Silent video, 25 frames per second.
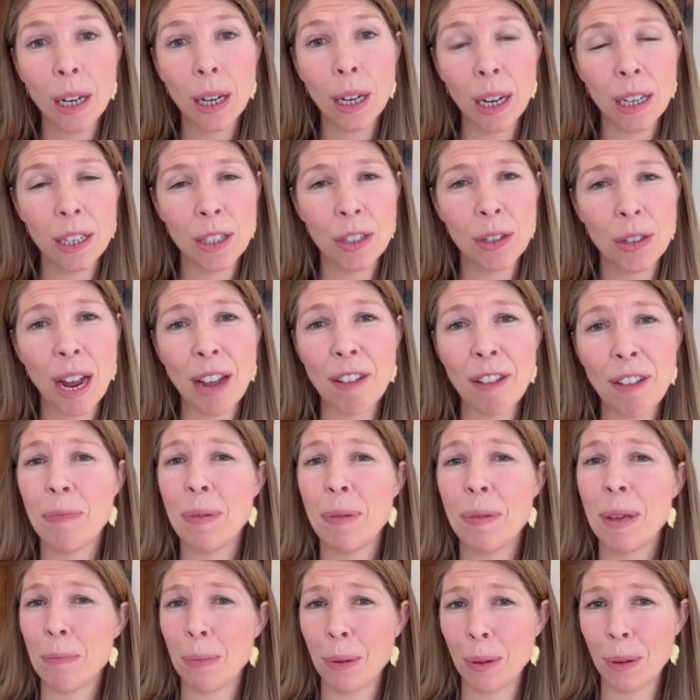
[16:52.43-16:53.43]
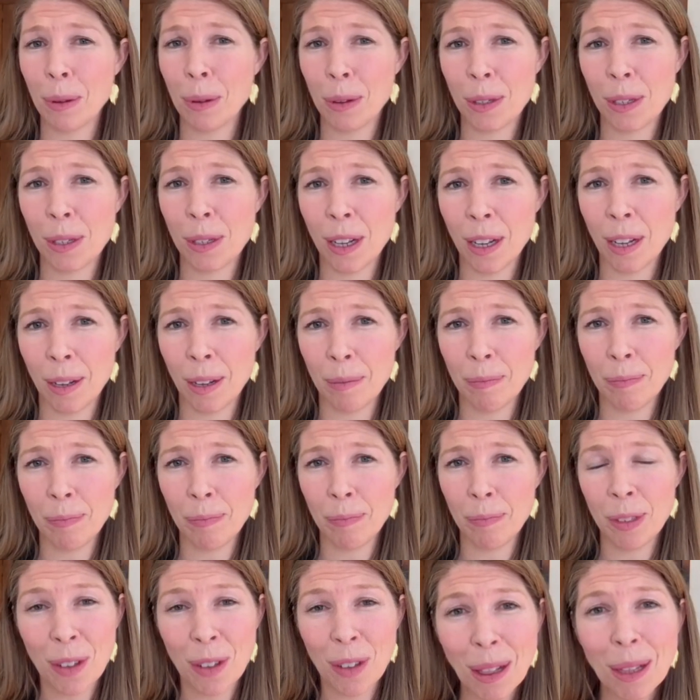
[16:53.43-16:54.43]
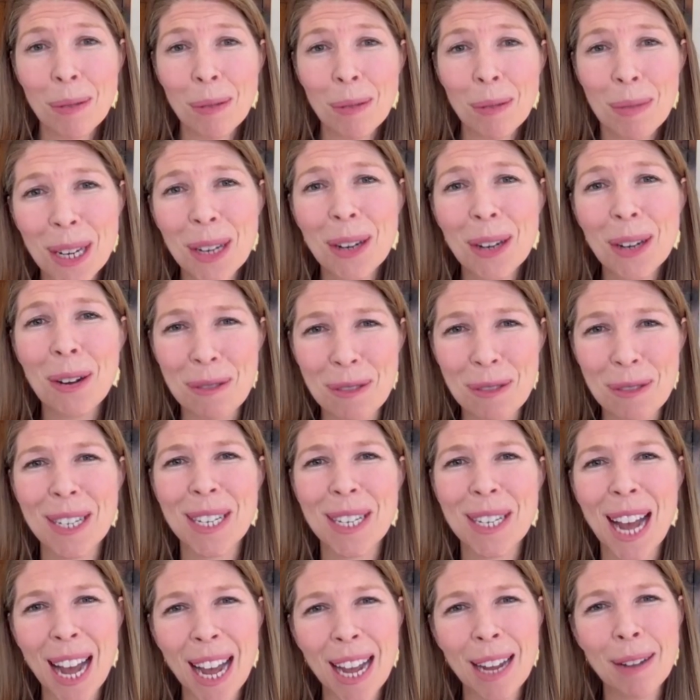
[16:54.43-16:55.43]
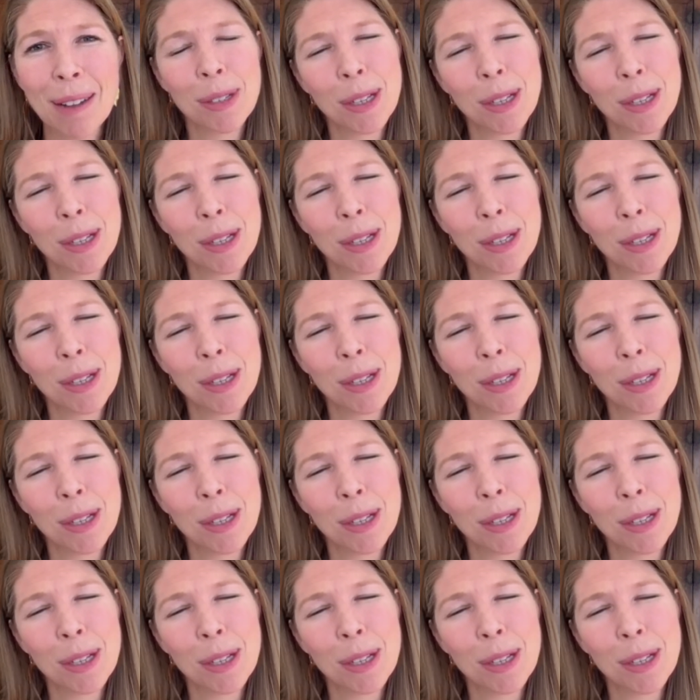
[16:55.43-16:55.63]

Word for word: uh, drive people's um, development over time.